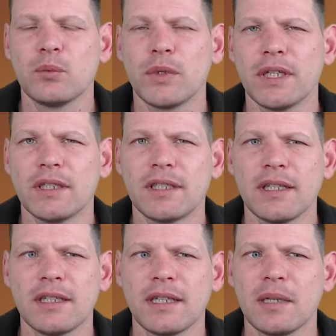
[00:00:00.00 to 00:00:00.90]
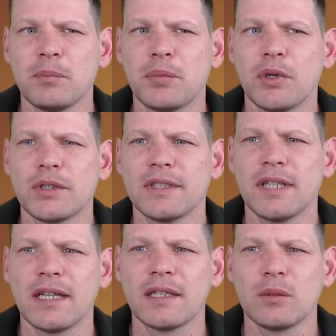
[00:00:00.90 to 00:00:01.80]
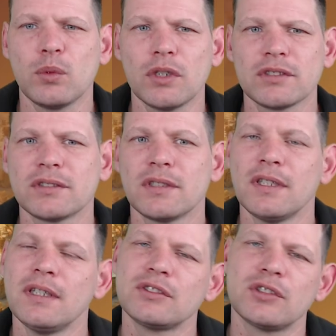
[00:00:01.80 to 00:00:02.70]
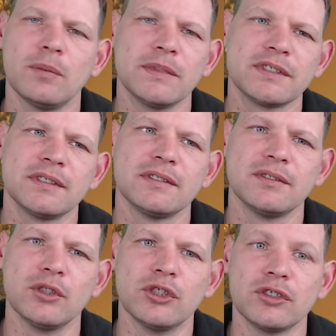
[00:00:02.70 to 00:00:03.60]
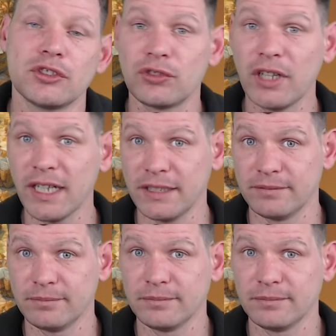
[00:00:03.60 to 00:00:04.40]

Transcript: we didn't input that it was Thomas the train.